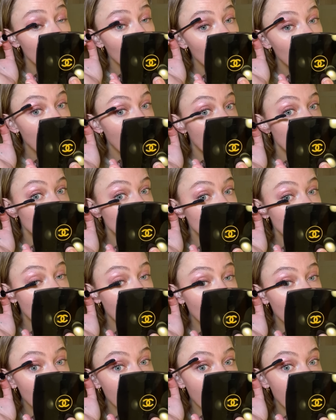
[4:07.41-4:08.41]
When I was
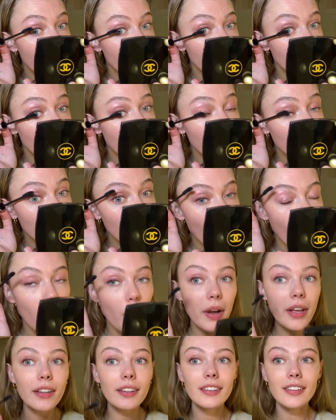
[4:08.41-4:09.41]
young, everyone would
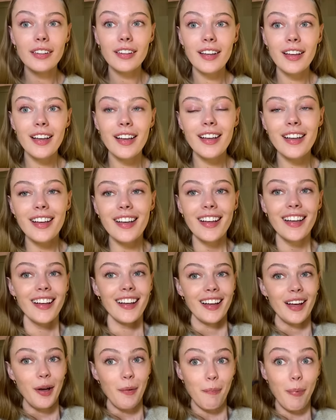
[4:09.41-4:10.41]
always
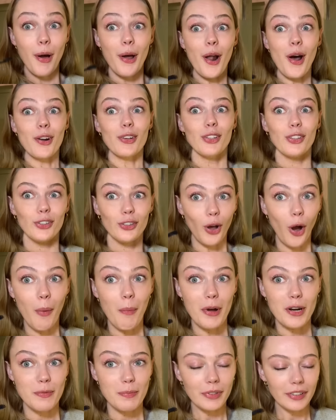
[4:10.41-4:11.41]
put on so
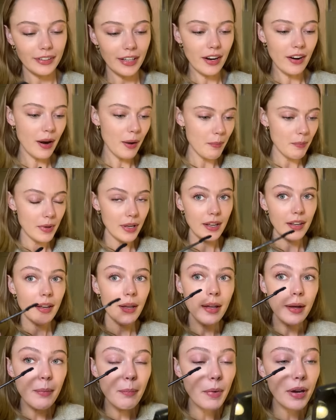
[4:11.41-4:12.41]
much mascara,
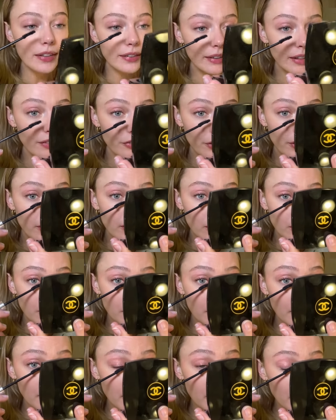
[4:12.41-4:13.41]
me, myself
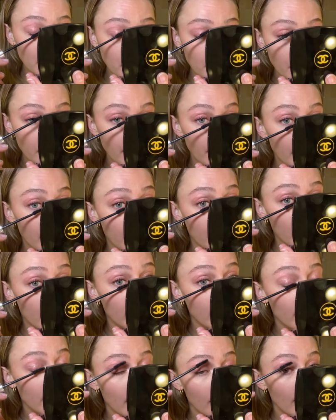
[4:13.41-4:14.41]
included.
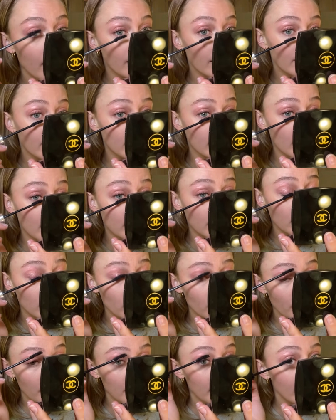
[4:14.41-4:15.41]
And I think that's a
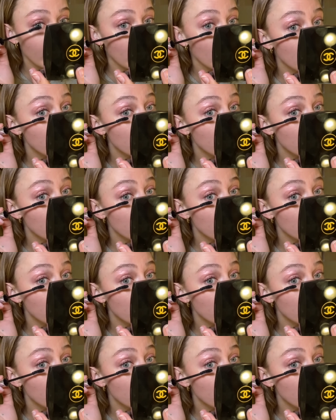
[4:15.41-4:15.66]
trend that